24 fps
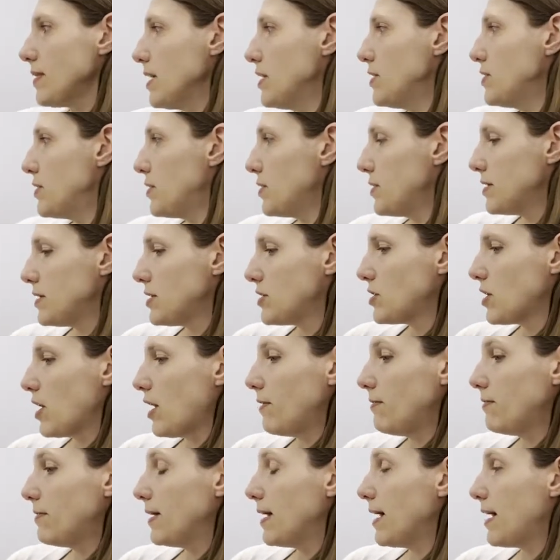So this
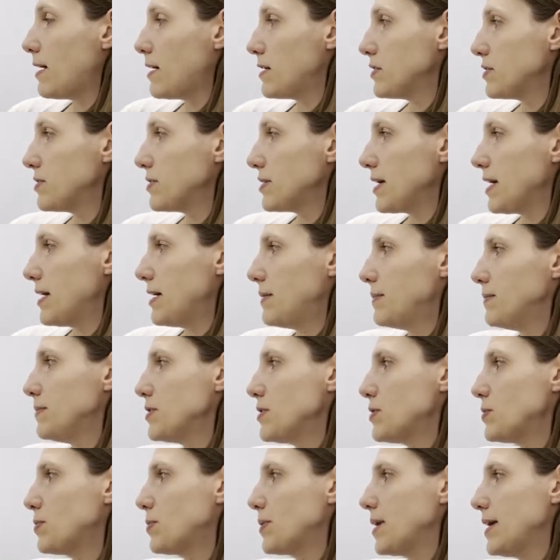software also
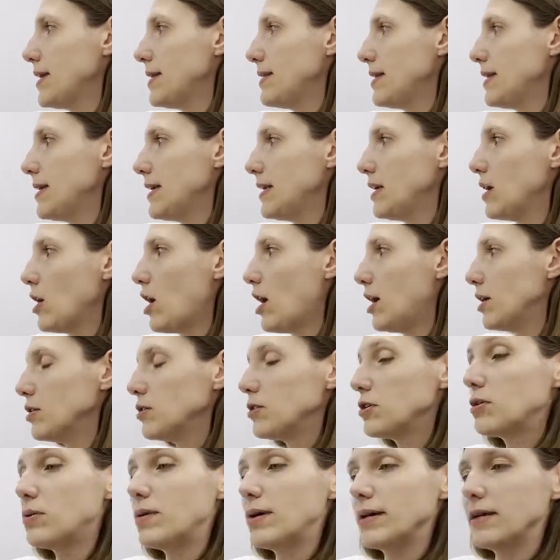comes with an
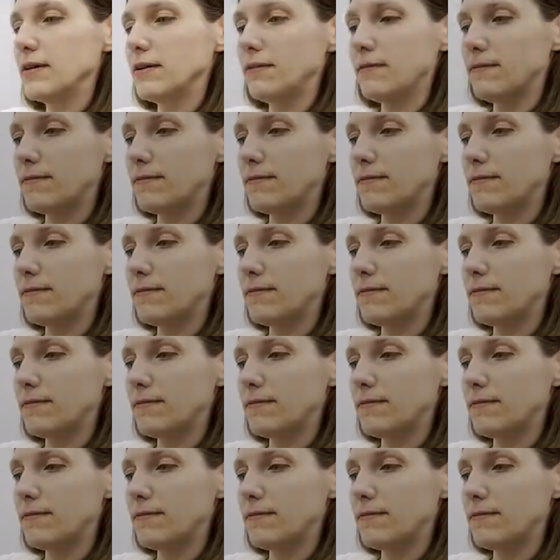auto-acquire